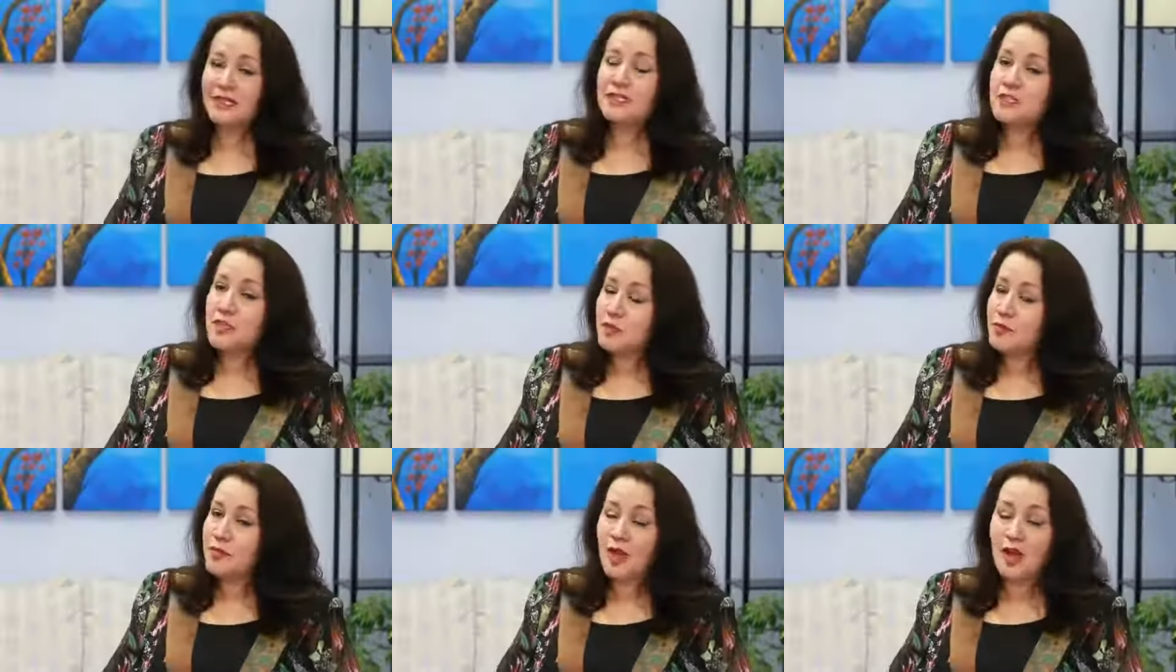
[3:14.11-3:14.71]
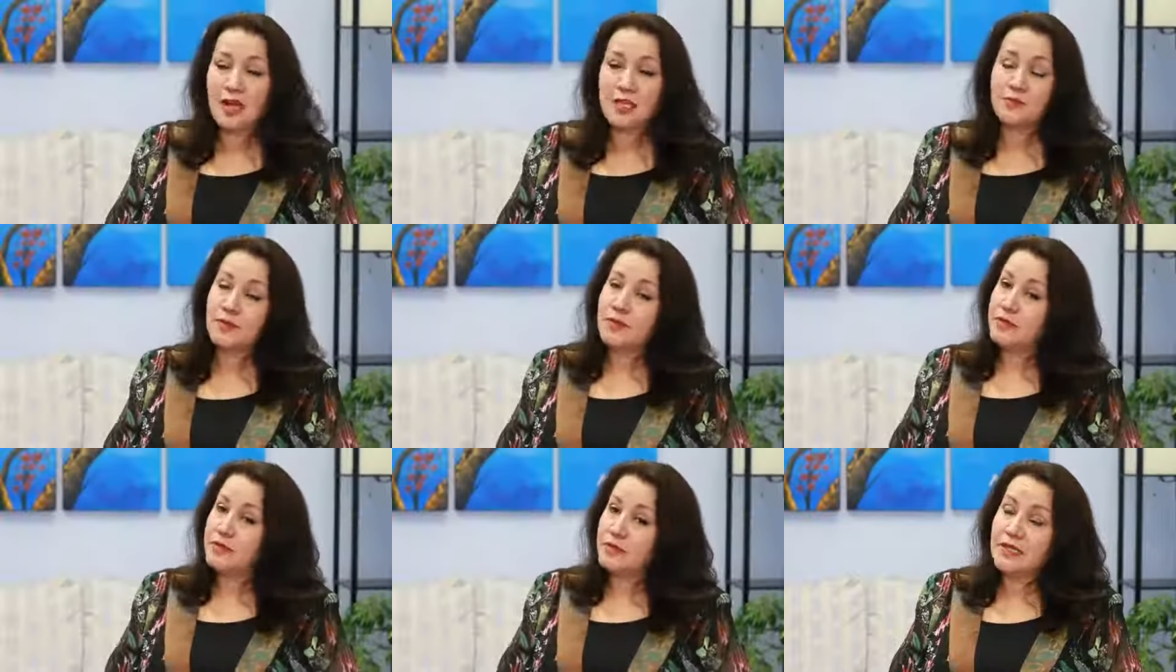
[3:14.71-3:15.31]
took him to the
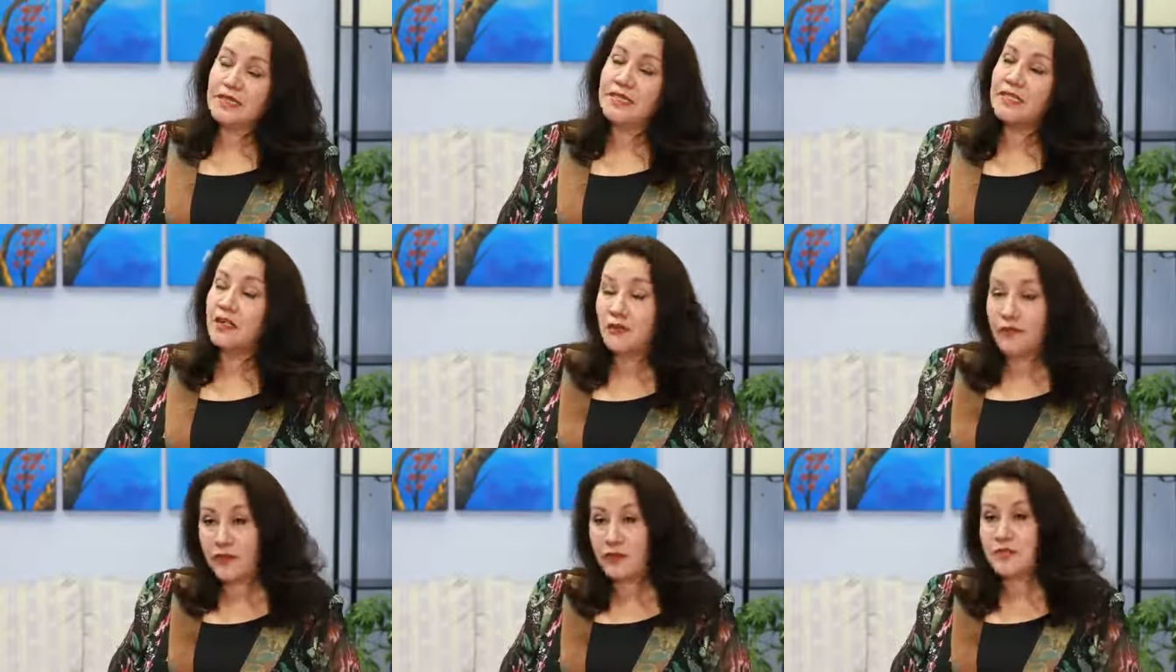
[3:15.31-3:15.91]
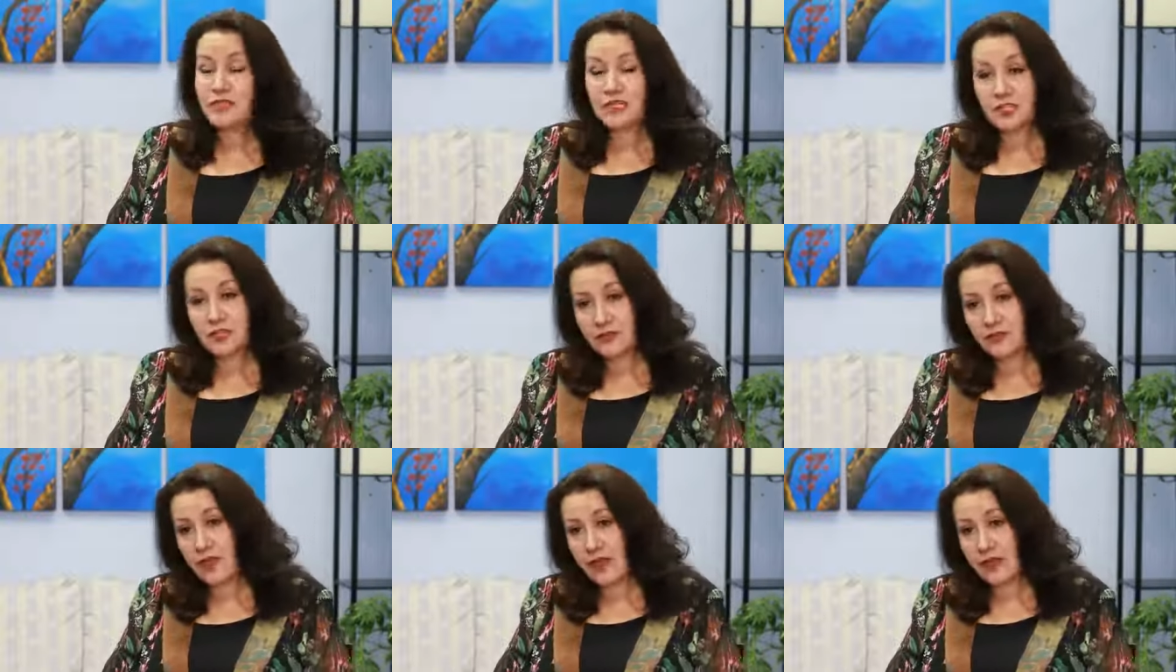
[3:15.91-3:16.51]
hospital. They didn't know if he was going to
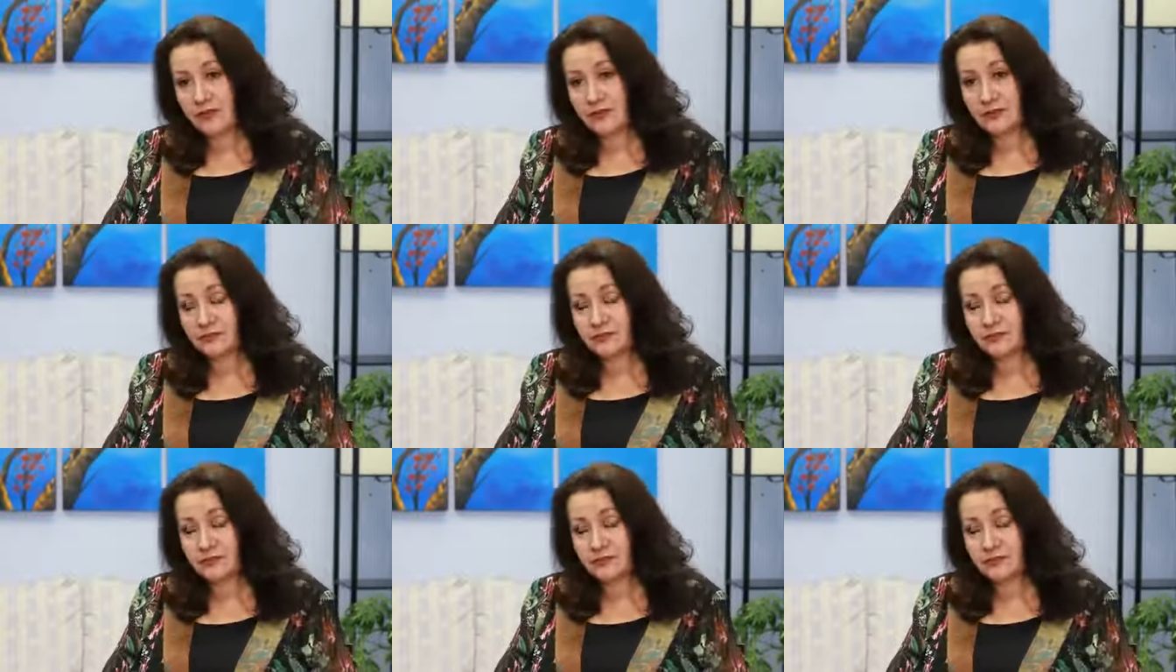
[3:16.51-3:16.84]
survive.